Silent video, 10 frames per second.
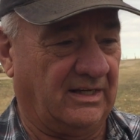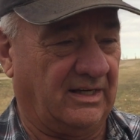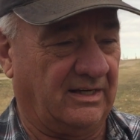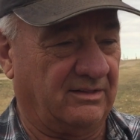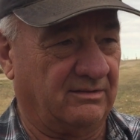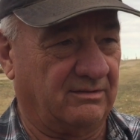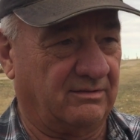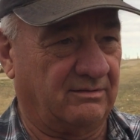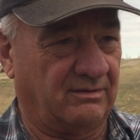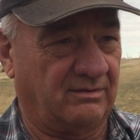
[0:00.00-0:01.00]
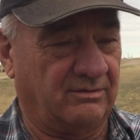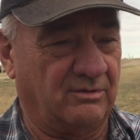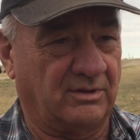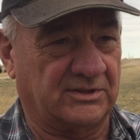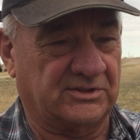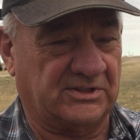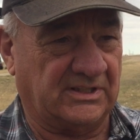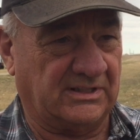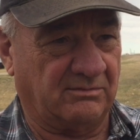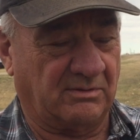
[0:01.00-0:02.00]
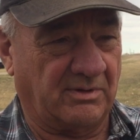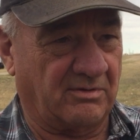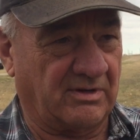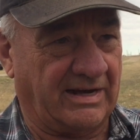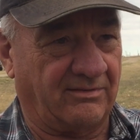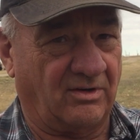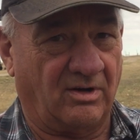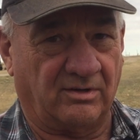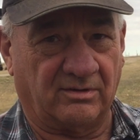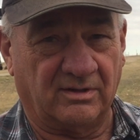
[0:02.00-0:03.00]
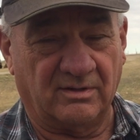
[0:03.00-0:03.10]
and you could see when we were driving along,